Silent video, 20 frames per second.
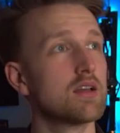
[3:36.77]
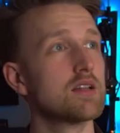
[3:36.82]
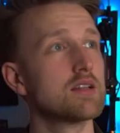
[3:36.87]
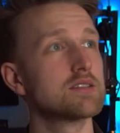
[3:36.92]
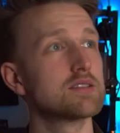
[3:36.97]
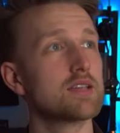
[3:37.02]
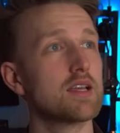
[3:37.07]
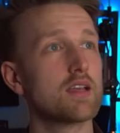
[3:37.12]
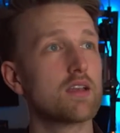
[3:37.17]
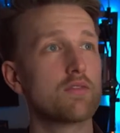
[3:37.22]

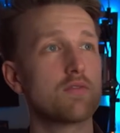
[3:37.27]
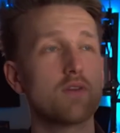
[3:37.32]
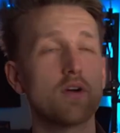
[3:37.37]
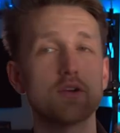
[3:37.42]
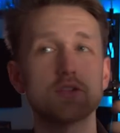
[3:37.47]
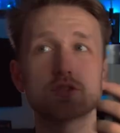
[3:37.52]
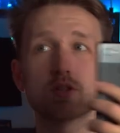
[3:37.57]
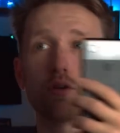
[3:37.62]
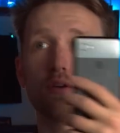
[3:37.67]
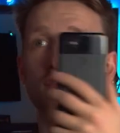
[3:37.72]
take a
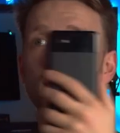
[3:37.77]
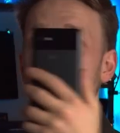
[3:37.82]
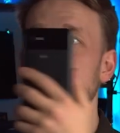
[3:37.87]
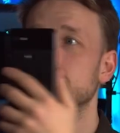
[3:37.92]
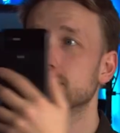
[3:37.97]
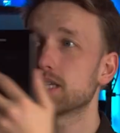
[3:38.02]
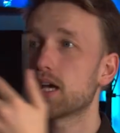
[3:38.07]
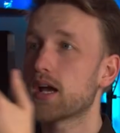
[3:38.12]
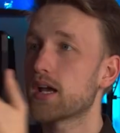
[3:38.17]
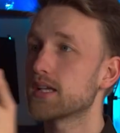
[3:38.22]
photo of the
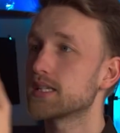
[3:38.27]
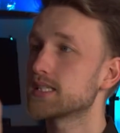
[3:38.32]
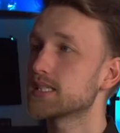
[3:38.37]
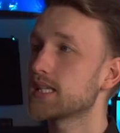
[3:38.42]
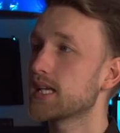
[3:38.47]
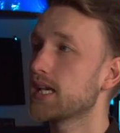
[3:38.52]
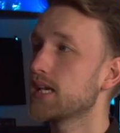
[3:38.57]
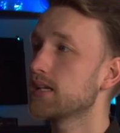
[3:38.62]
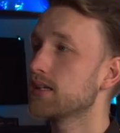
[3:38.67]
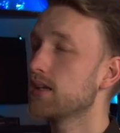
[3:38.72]
entire
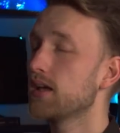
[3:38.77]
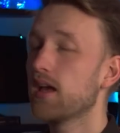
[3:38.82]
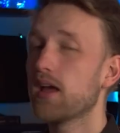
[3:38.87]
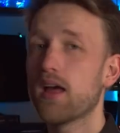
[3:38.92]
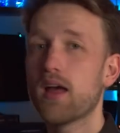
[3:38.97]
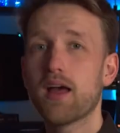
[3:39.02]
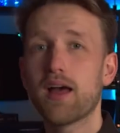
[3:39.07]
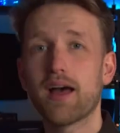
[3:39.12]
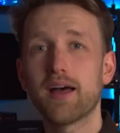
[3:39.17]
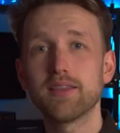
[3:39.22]
scene,
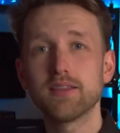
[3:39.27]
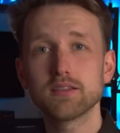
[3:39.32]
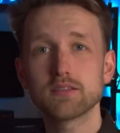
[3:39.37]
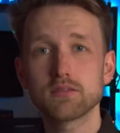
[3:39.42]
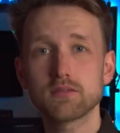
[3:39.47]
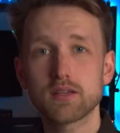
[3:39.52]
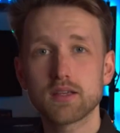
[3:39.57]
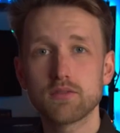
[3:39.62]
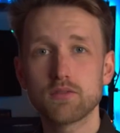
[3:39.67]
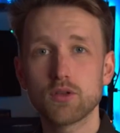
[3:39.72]
and this
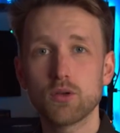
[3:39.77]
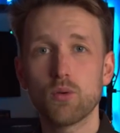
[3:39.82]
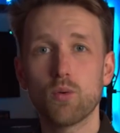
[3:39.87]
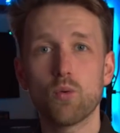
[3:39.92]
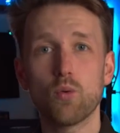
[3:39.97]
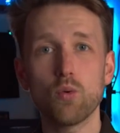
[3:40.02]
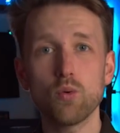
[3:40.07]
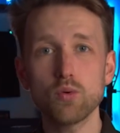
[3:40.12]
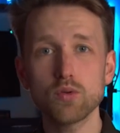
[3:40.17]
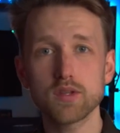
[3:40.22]
will give you
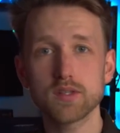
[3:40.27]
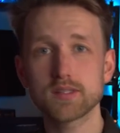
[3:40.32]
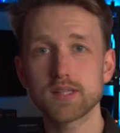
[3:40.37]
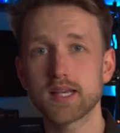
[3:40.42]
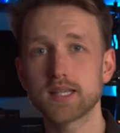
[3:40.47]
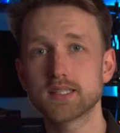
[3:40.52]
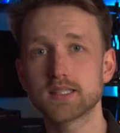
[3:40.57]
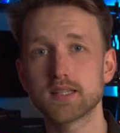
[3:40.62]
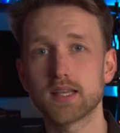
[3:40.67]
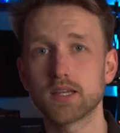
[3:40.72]
all the
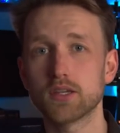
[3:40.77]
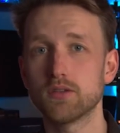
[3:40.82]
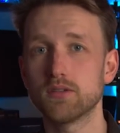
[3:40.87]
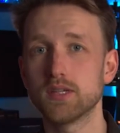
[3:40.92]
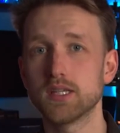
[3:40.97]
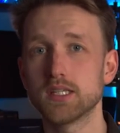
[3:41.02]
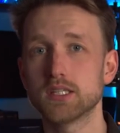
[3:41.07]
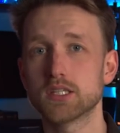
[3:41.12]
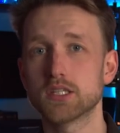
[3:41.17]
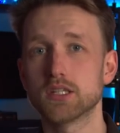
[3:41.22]
data that you
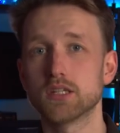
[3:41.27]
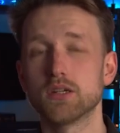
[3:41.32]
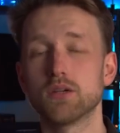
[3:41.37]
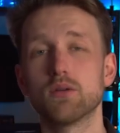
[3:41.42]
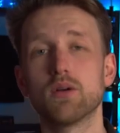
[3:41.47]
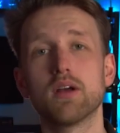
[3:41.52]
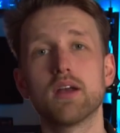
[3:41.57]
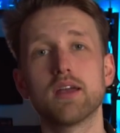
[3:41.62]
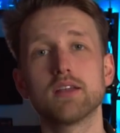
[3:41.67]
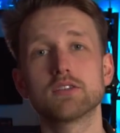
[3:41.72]
need to
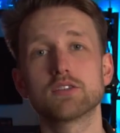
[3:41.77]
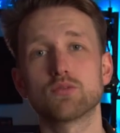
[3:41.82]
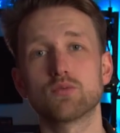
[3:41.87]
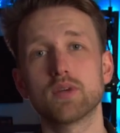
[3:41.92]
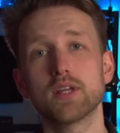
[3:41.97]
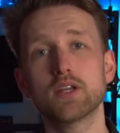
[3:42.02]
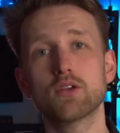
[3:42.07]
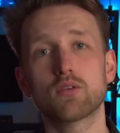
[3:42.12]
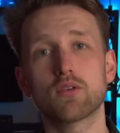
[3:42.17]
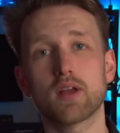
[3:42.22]
do to
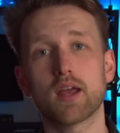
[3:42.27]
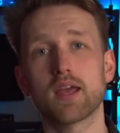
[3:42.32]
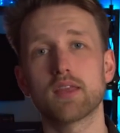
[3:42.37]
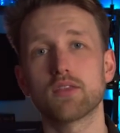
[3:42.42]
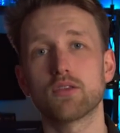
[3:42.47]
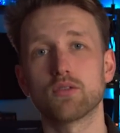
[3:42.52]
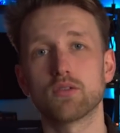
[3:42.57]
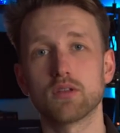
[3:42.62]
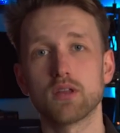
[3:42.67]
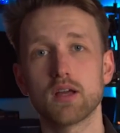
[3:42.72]

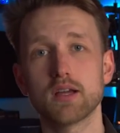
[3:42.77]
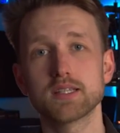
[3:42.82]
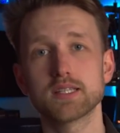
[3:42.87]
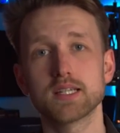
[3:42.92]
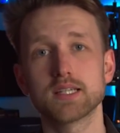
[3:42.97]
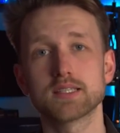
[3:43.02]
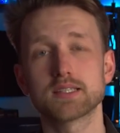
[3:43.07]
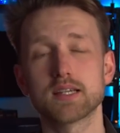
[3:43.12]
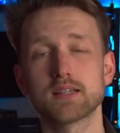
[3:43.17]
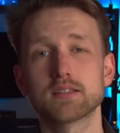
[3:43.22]
recreate your
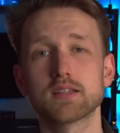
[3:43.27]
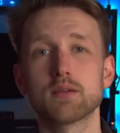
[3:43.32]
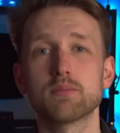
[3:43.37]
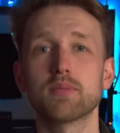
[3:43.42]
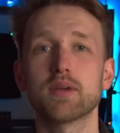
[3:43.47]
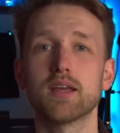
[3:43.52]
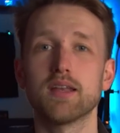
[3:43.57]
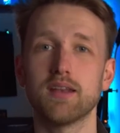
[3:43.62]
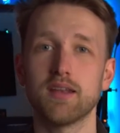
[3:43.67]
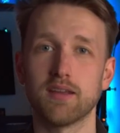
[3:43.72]
lighting
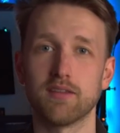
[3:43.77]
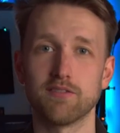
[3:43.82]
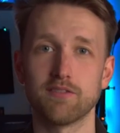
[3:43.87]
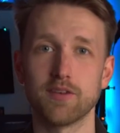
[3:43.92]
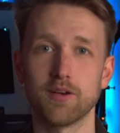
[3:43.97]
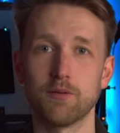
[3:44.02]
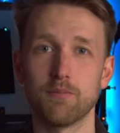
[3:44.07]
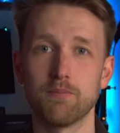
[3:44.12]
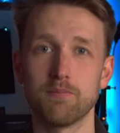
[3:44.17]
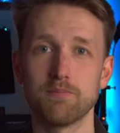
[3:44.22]
setup in
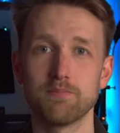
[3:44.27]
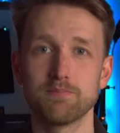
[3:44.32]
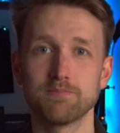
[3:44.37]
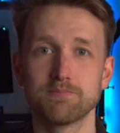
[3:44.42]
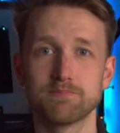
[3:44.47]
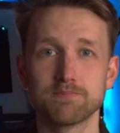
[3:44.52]
HitFilm. Best to